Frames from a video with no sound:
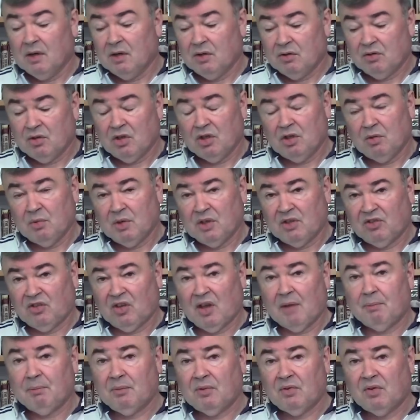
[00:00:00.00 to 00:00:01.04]
Do you
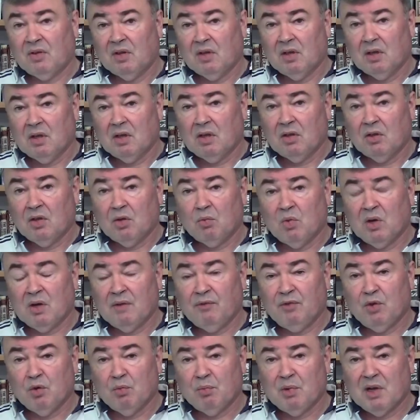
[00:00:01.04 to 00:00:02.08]
accept that one
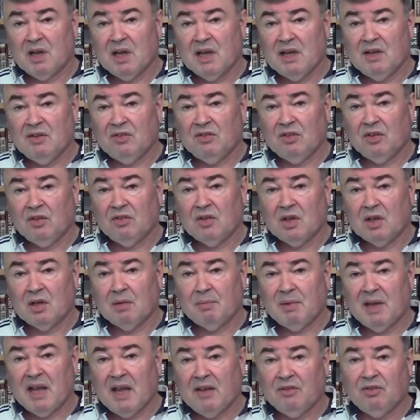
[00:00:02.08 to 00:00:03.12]
of your brigades is going to
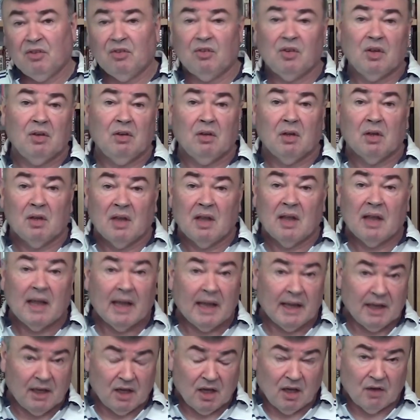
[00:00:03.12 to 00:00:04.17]
be hesitant
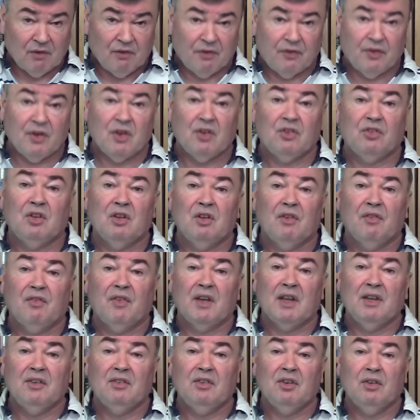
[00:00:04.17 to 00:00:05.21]
and go first in the
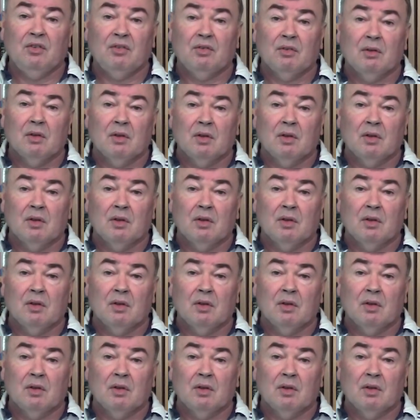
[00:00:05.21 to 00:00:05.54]
phases,